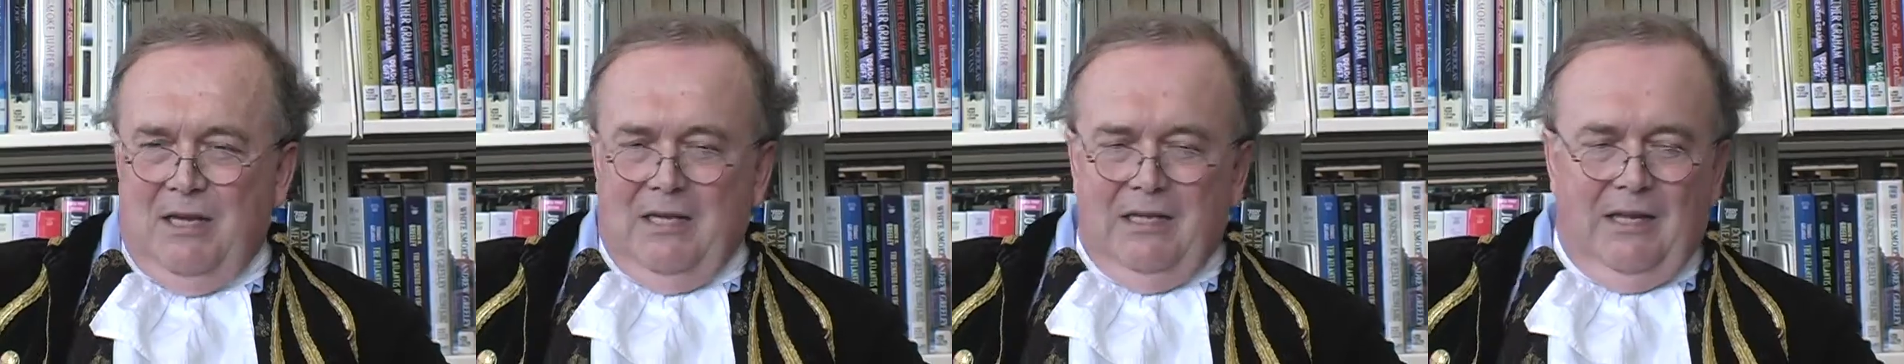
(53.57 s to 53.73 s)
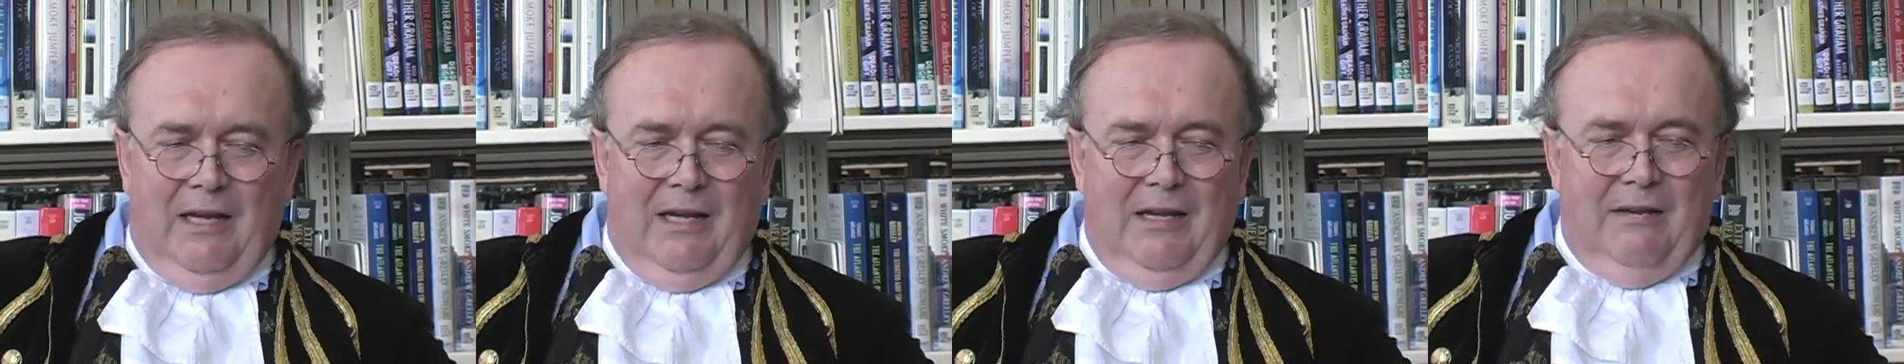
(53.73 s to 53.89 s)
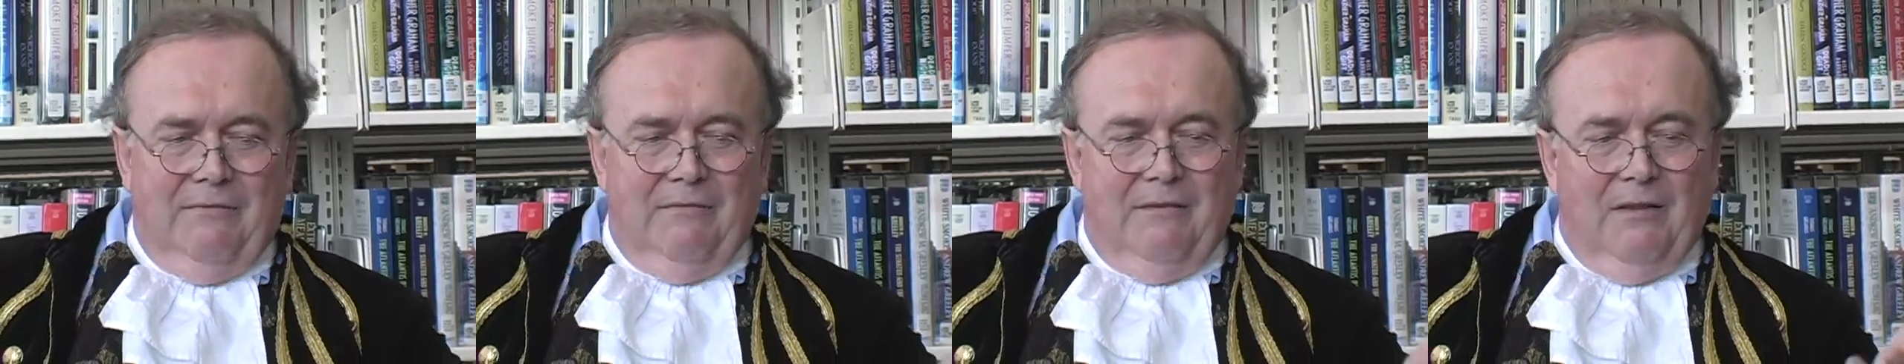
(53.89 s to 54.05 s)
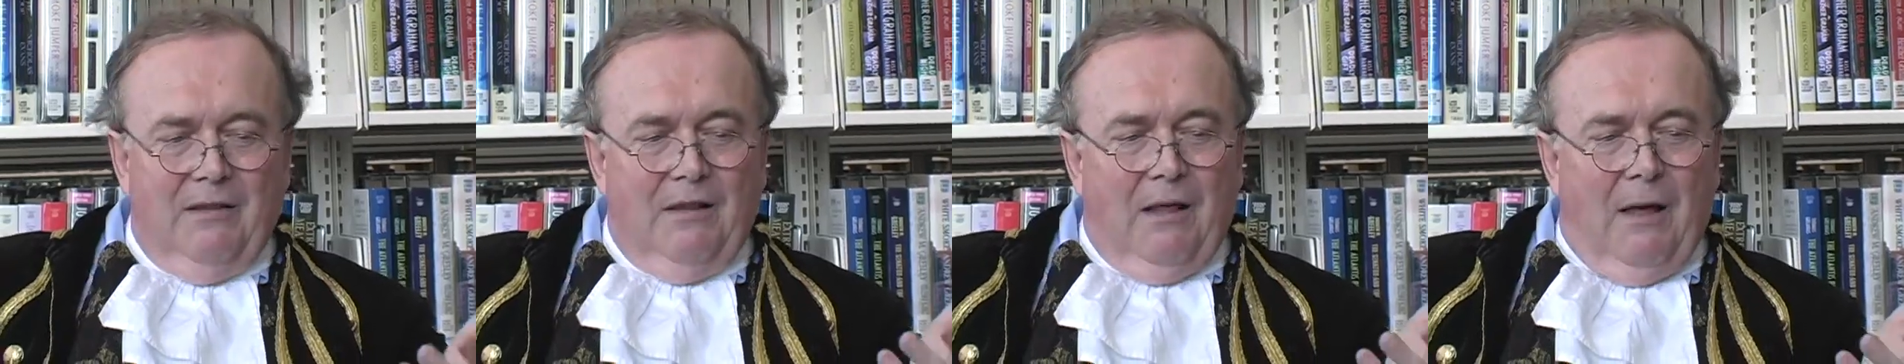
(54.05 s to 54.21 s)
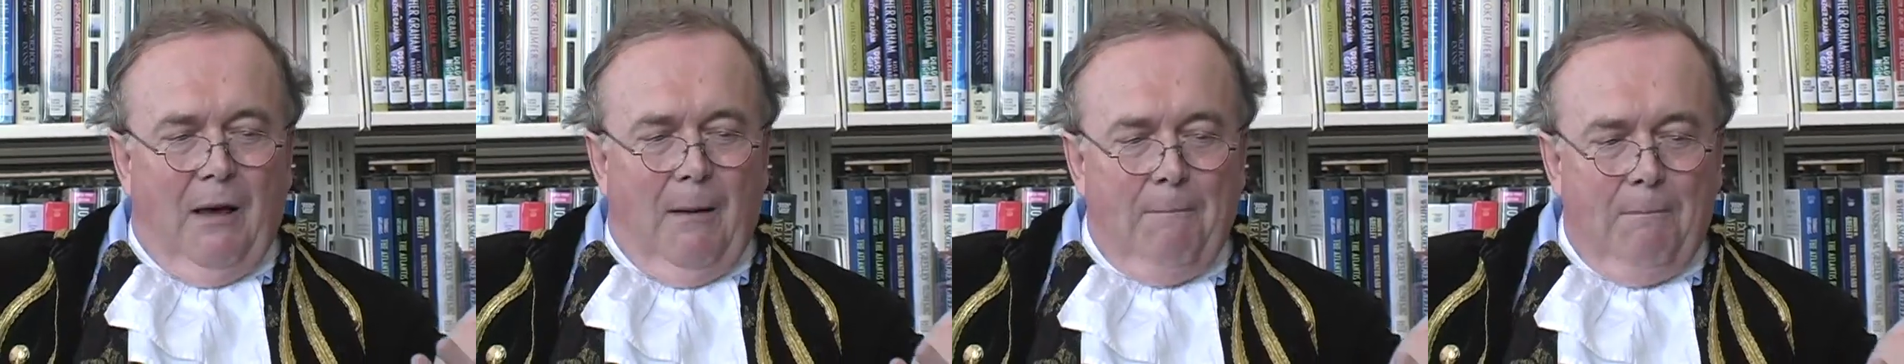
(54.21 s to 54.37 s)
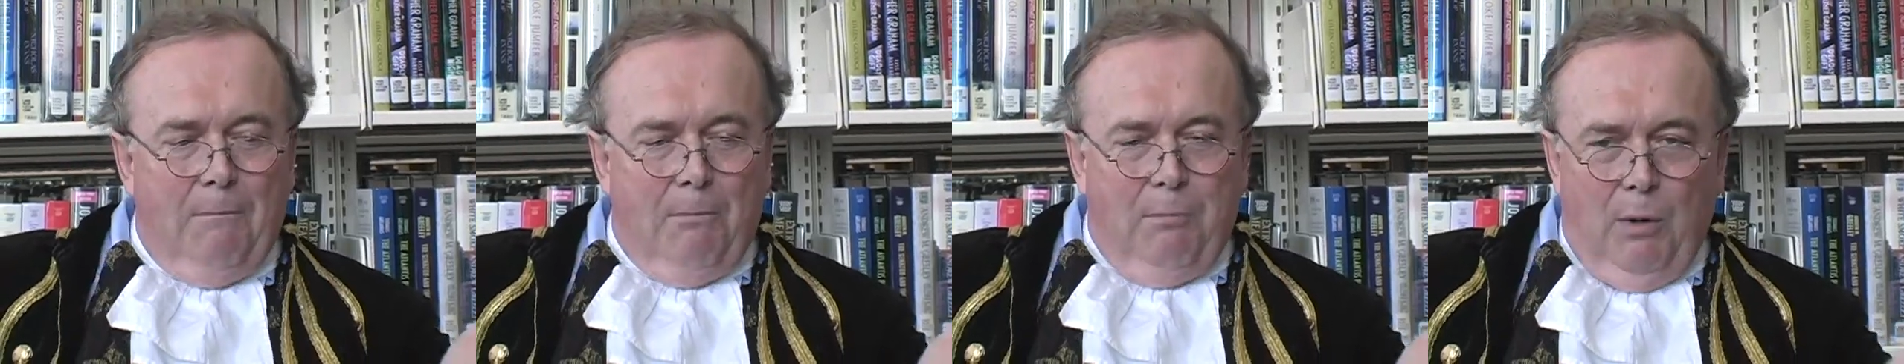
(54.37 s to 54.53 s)
life.
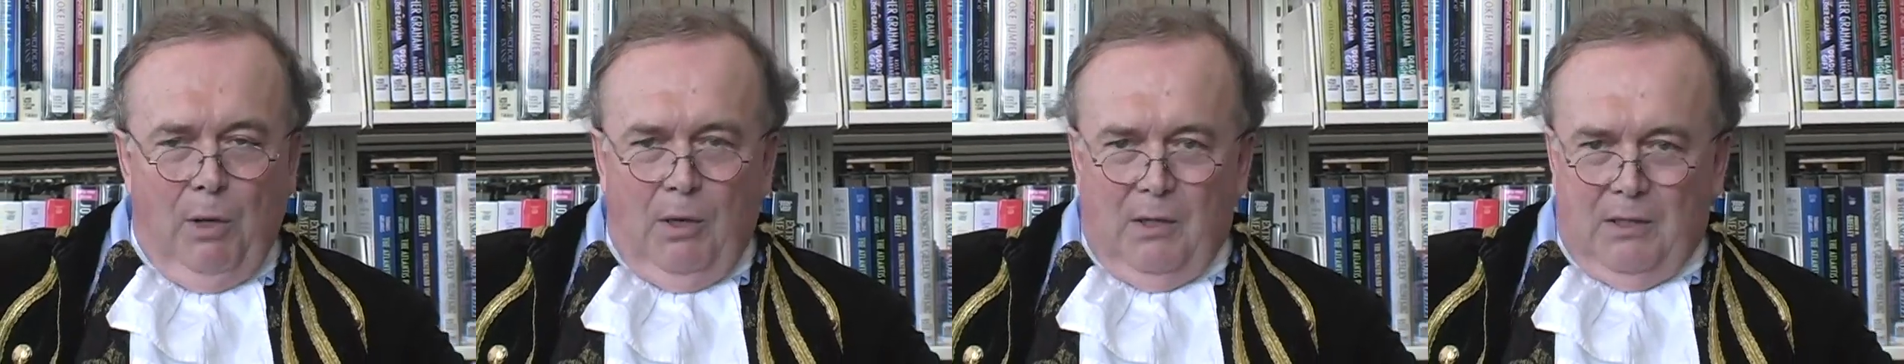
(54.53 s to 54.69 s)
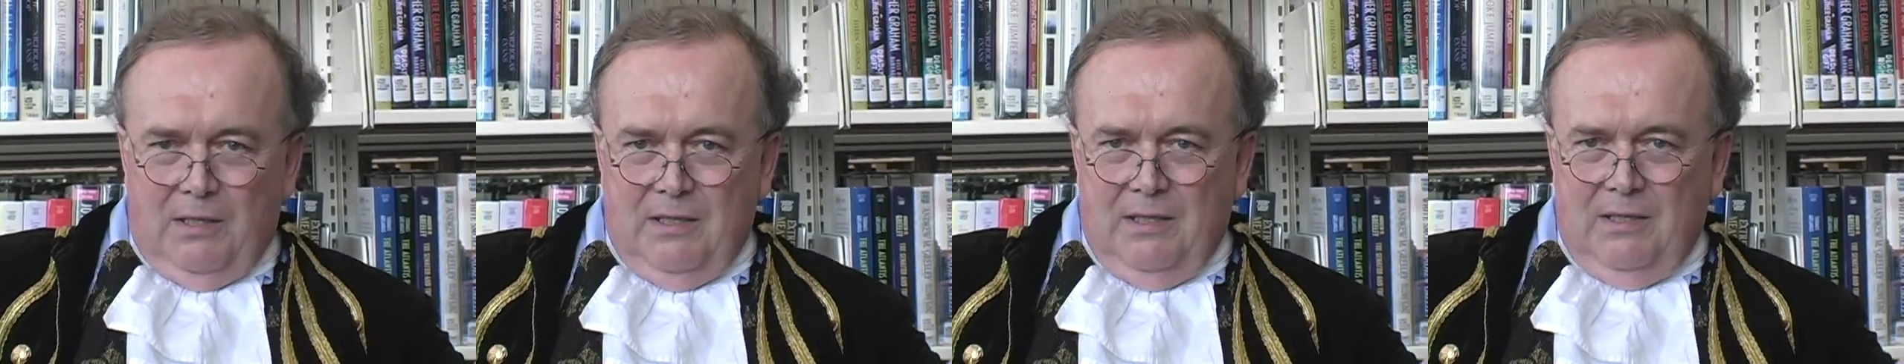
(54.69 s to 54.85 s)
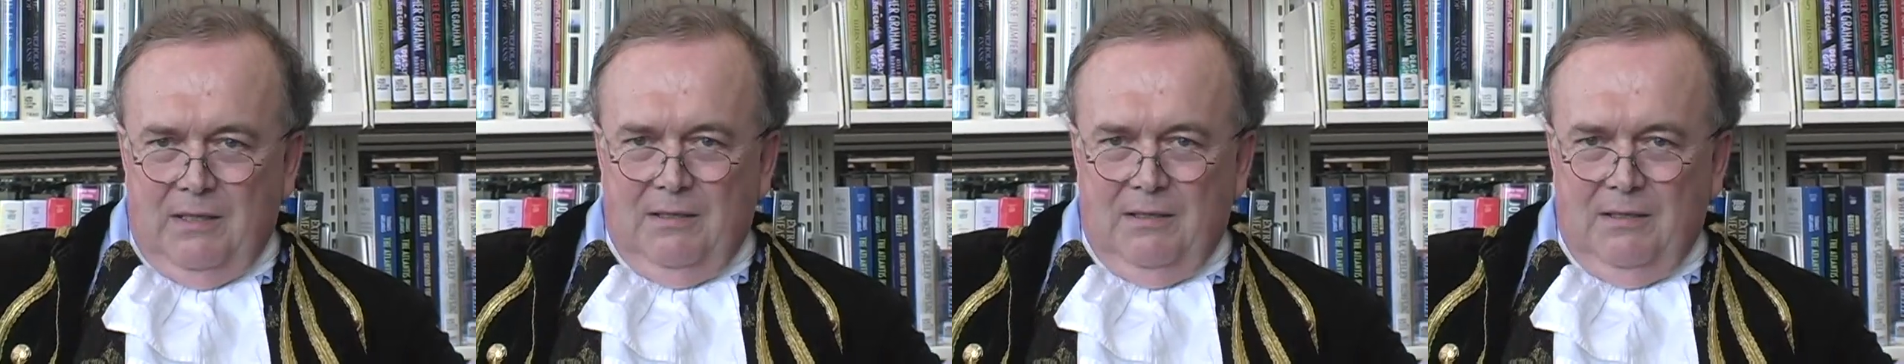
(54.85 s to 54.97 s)
A book.